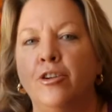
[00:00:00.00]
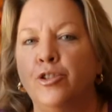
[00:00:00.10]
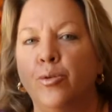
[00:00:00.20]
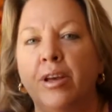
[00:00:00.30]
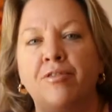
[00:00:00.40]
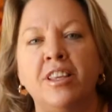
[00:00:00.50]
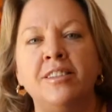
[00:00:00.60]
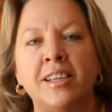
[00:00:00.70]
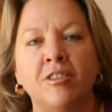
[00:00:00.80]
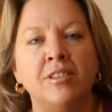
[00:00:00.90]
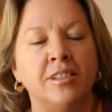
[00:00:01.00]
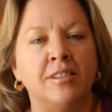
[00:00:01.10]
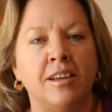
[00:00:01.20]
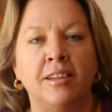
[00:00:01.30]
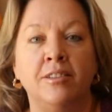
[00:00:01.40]
So if this sounds
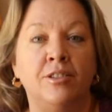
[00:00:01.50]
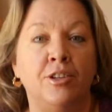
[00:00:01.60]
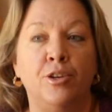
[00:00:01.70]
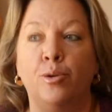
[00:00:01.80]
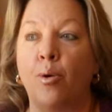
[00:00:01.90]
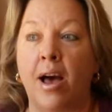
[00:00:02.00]
exciting to you,